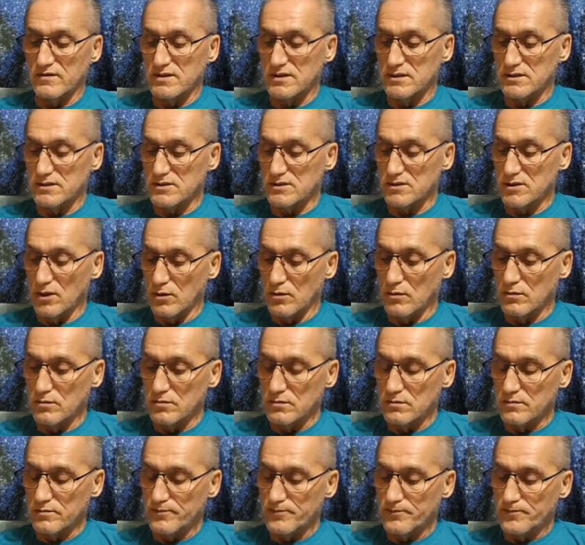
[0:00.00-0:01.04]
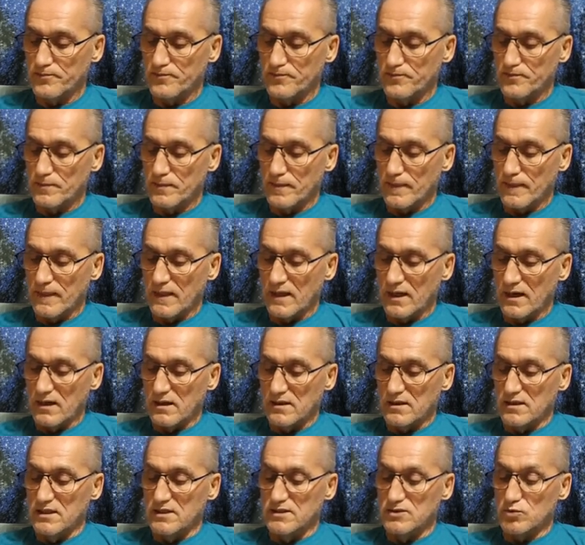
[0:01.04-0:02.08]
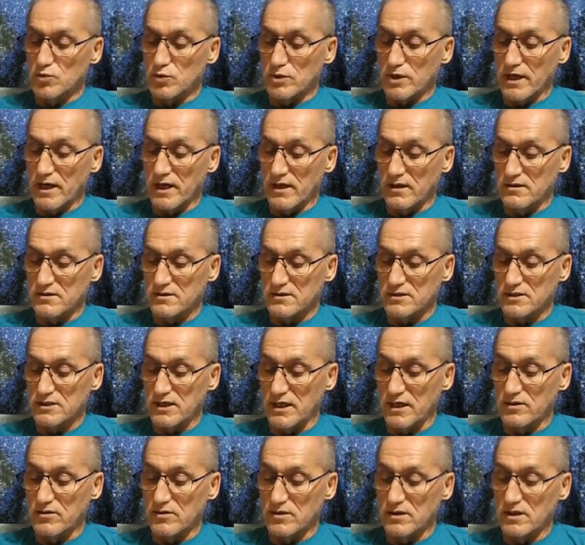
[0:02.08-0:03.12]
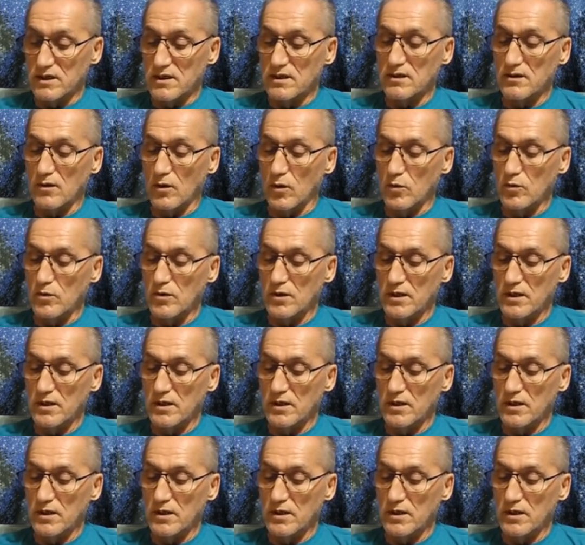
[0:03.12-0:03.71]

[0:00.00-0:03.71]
16 of them are still held in sacred trust